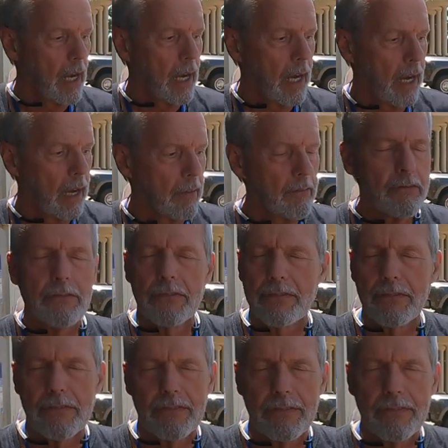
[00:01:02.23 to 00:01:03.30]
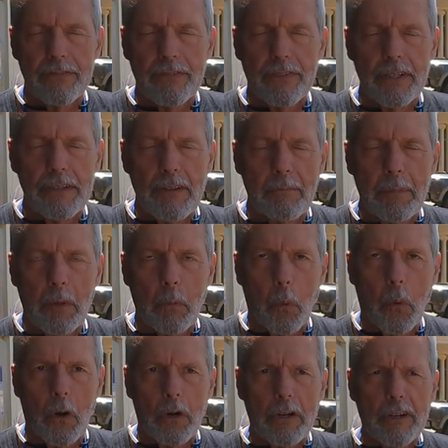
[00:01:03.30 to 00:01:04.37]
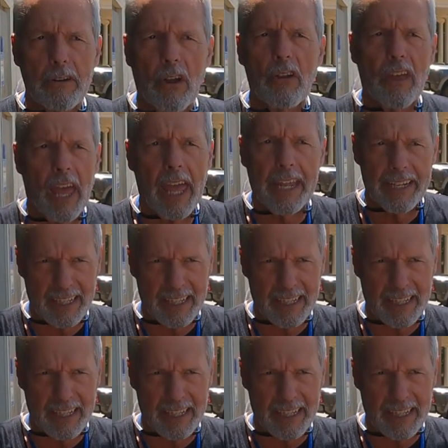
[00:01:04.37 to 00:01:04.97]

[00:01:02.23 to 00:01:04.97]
Uh, these have been worth in